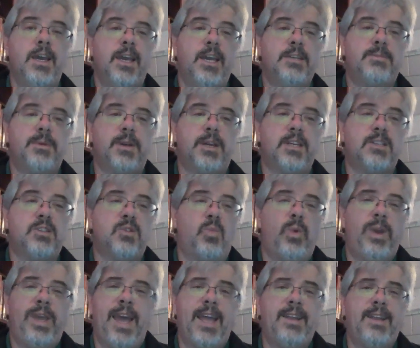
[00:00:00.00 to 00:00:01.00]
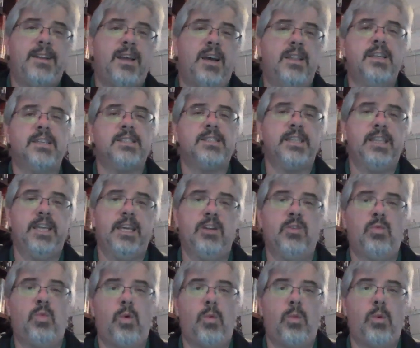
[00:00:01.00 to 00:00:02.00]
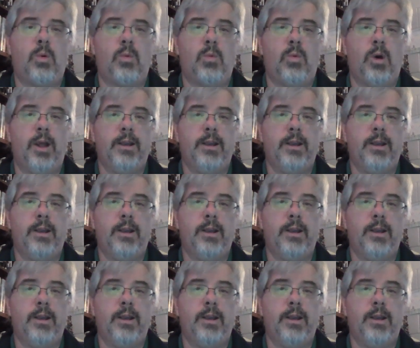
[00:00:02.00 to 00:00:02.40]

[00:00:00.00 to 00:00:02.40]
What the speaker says: is because we hadn't done this at the end of World War